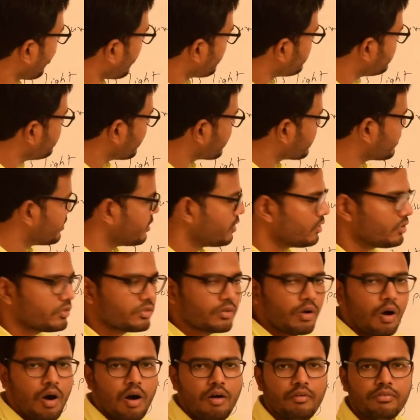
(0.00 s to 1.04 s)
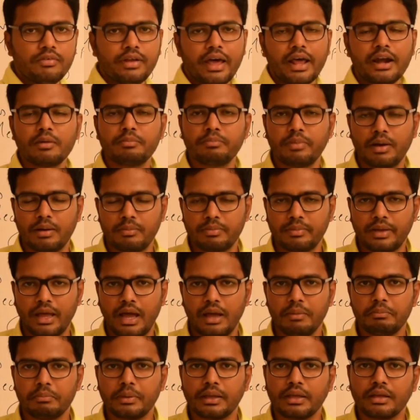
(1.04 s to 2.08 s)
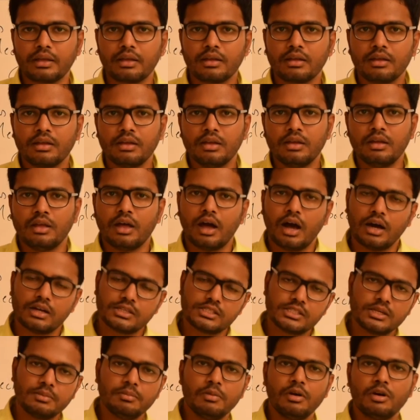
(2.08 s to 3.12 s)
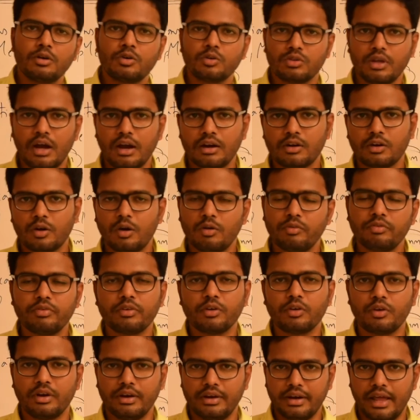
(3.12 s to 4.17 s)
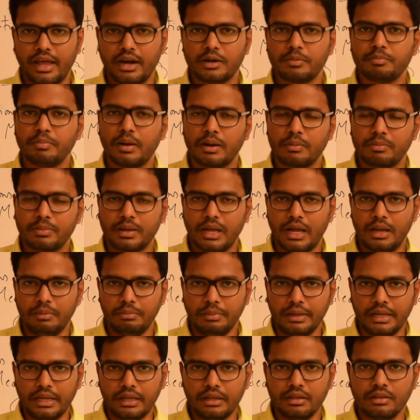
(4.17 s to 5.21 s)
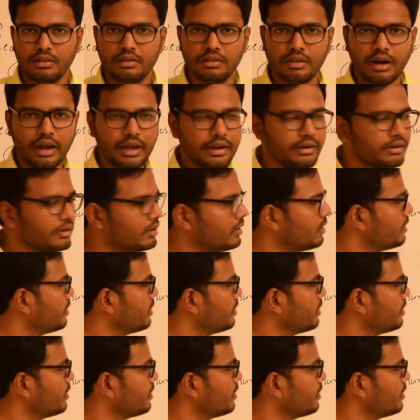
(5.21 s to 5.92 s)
objectives of direct pulp capping are similar to that of your indirect pulp capping, right?